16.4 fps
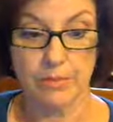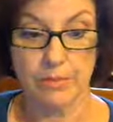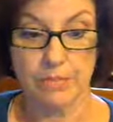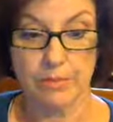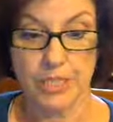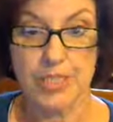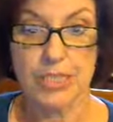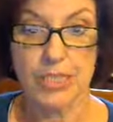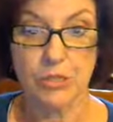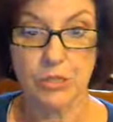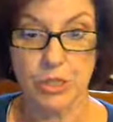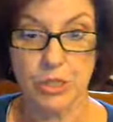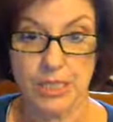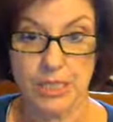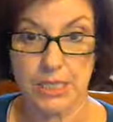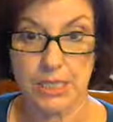
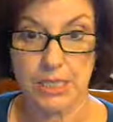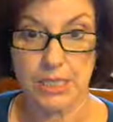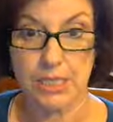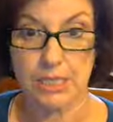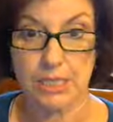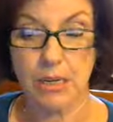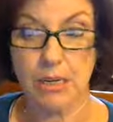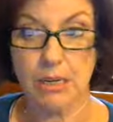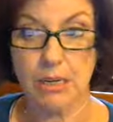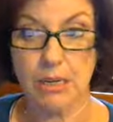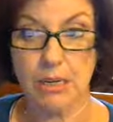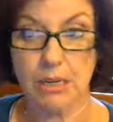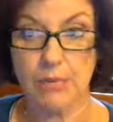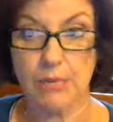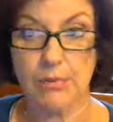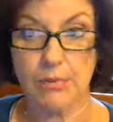facilities,
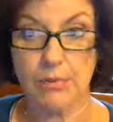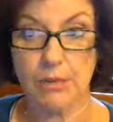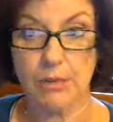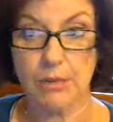I